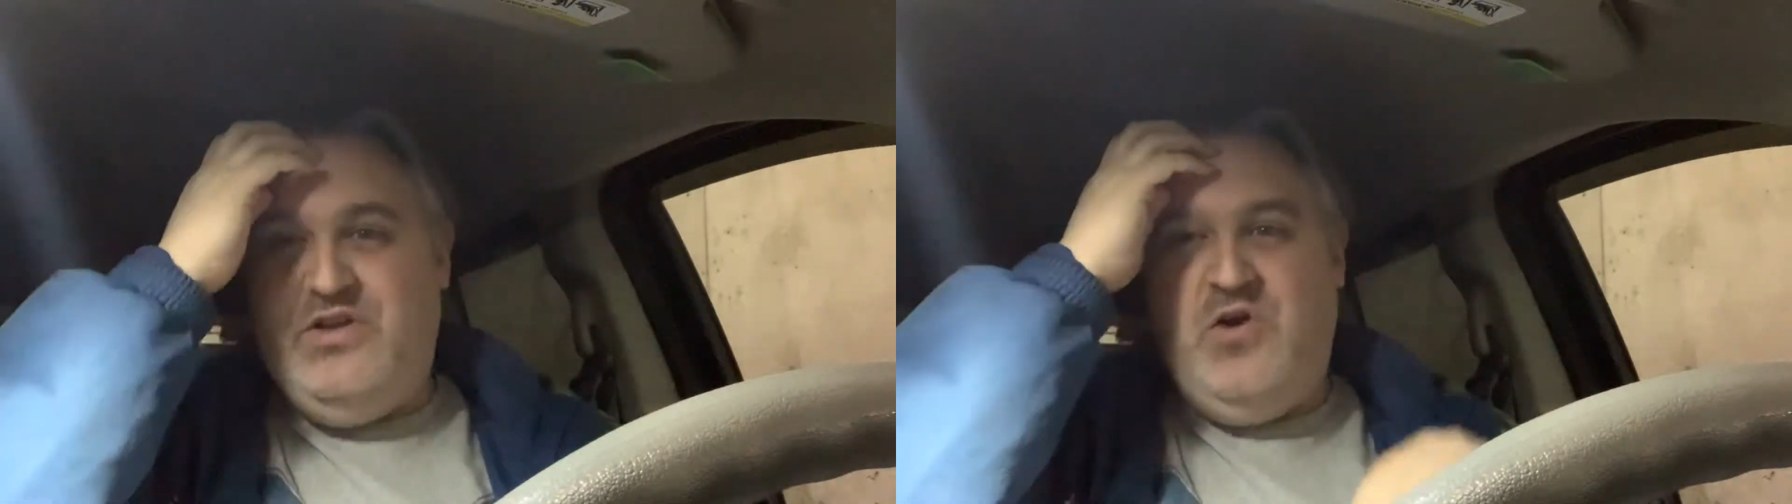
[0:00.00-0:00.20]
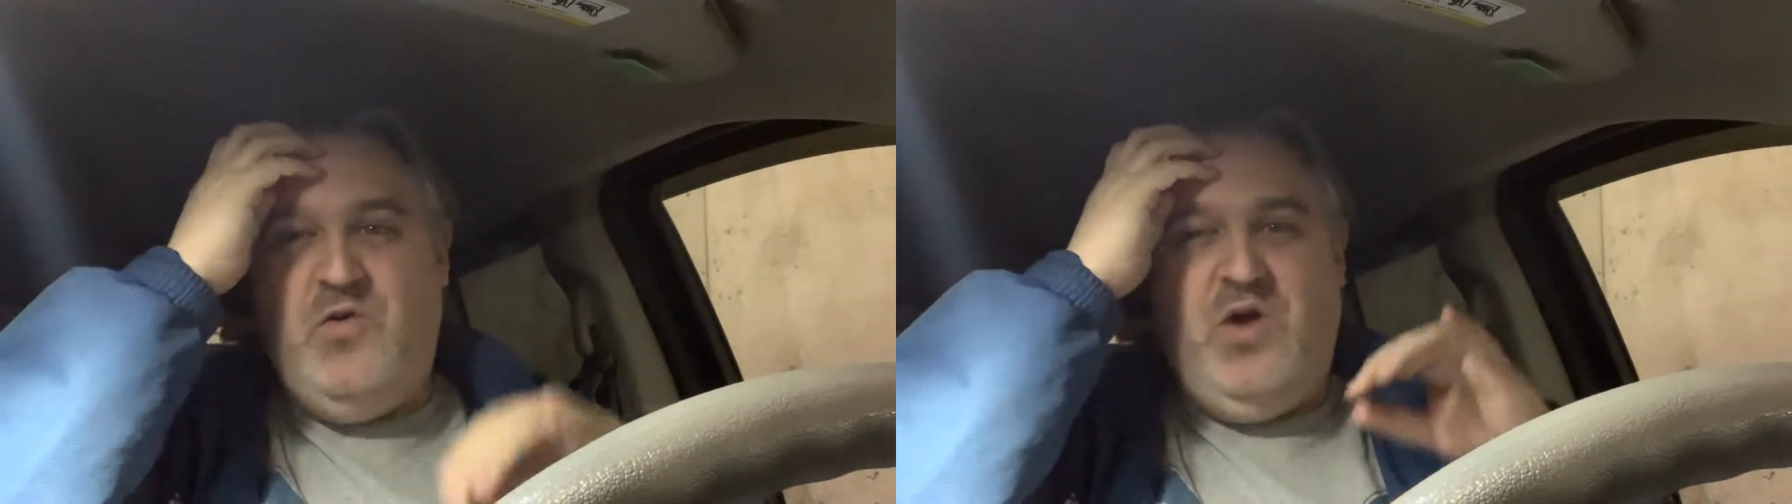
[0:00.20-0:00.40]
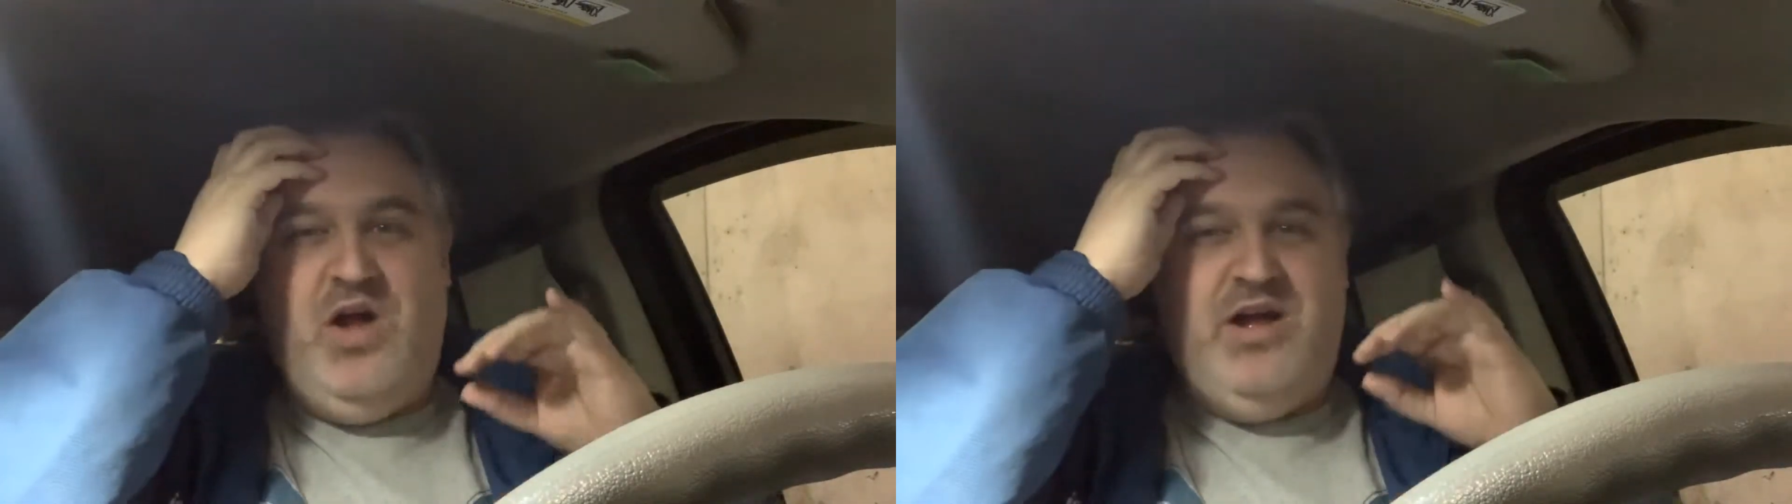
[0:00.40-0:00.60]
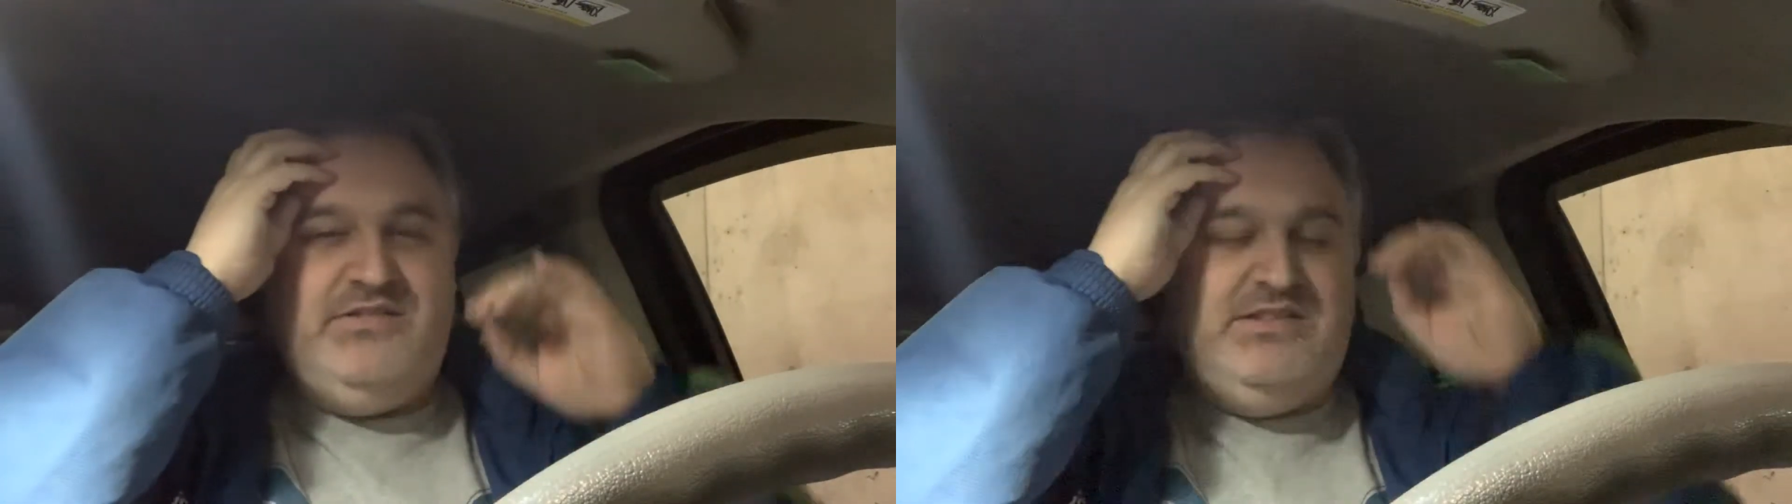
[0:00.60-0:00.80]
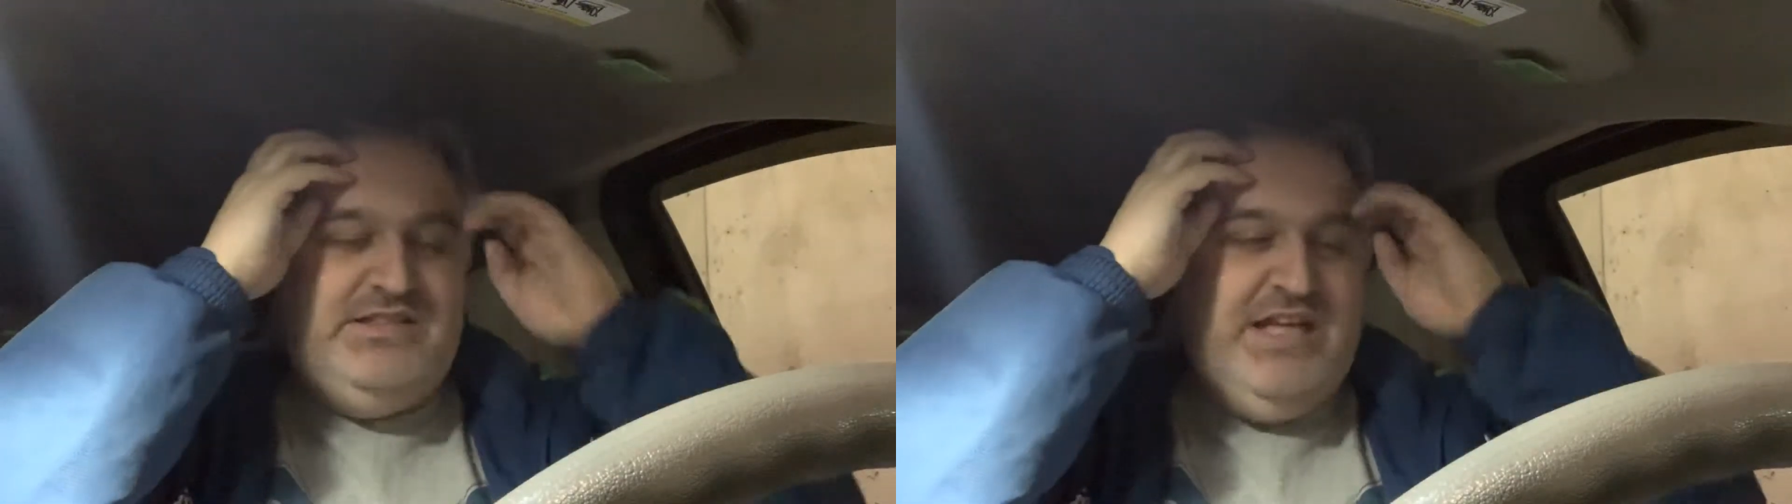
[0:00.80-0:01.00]
They don't uh,
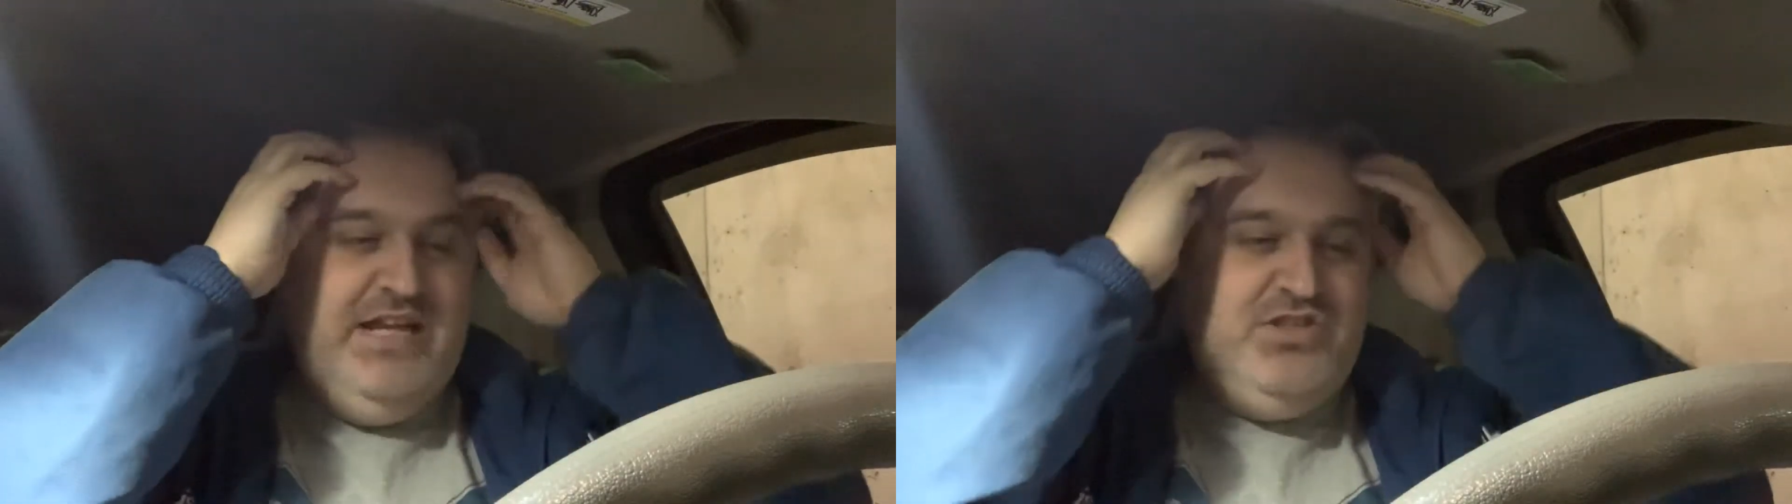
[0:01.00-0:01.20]
take